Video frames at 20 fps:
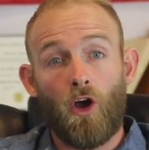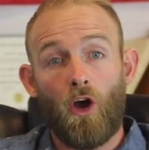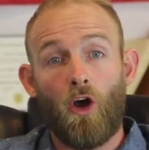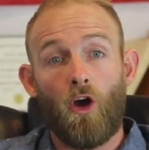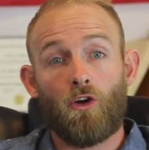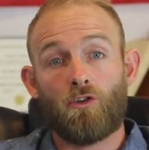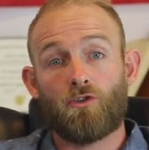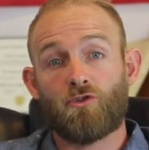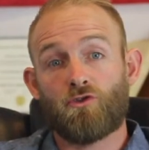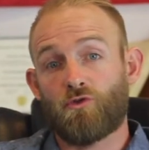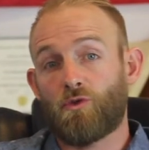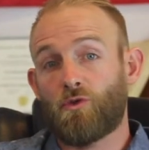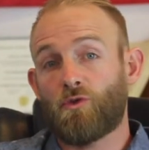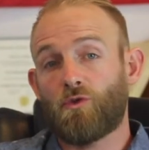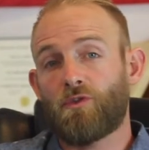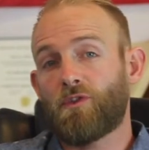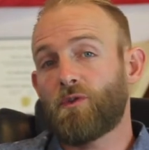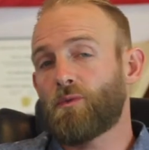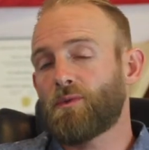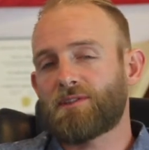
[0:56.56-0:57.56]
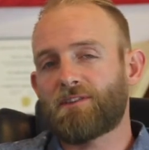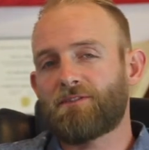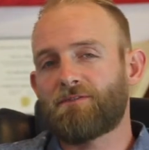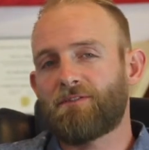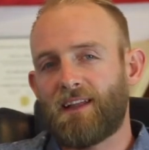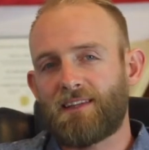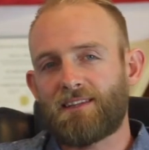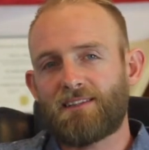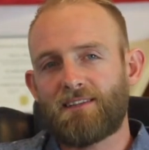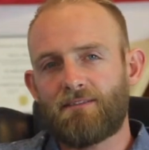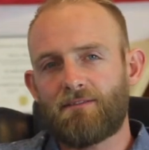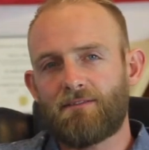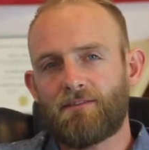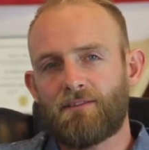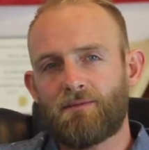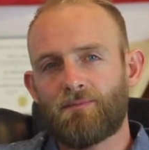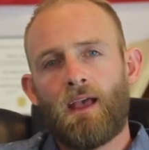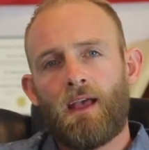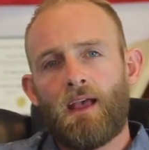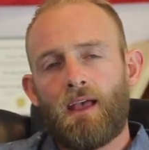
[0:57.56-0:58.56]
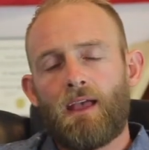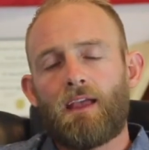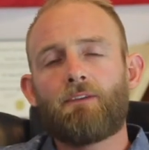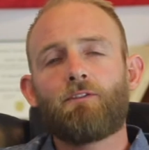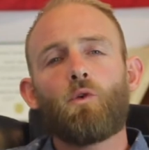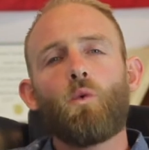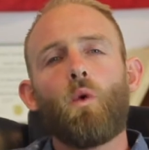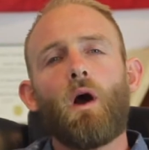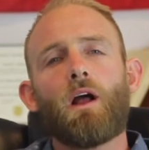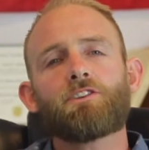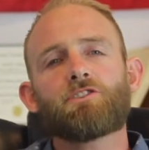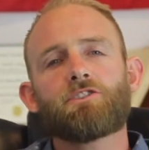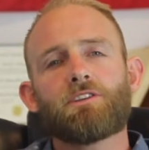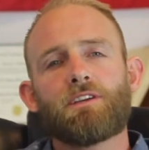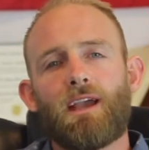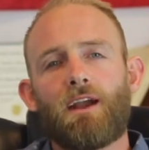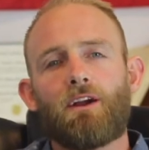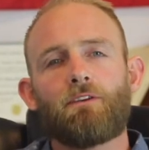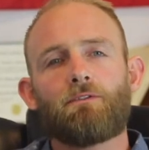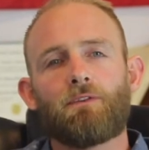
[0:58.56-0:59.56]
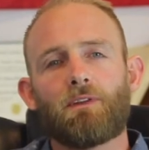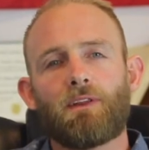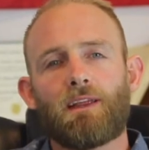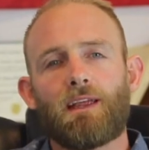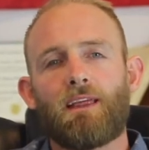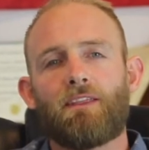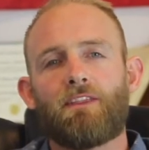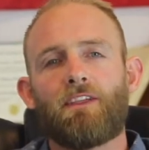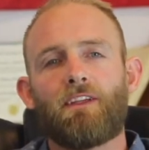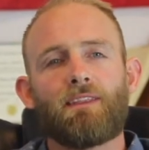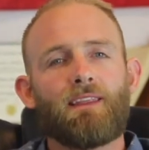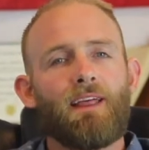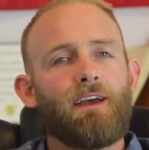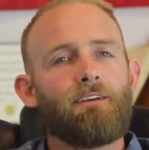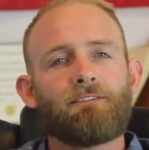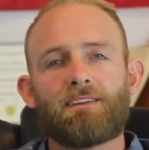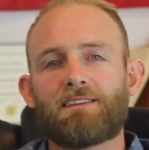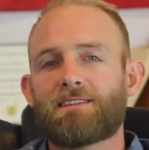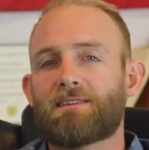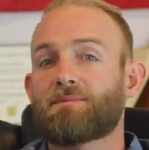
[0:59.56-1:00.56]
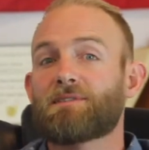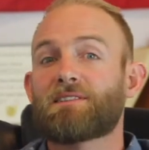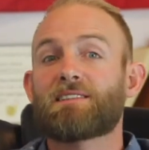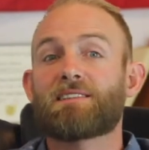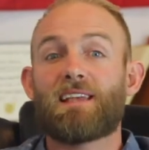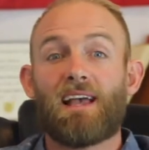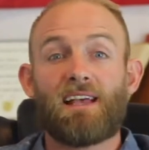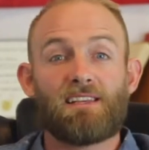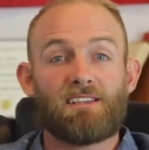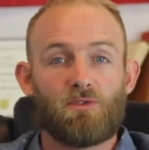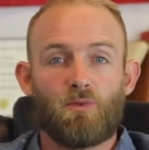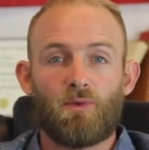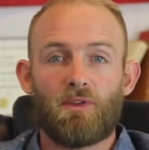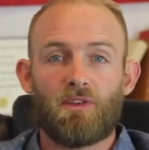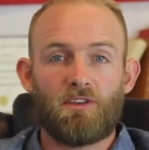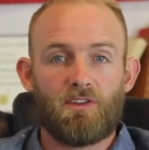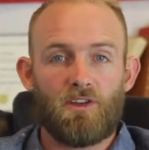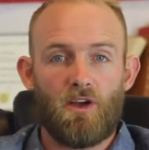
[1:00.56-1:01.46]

a hard truth that was offensive? If you watch carefully, the left is obsessed with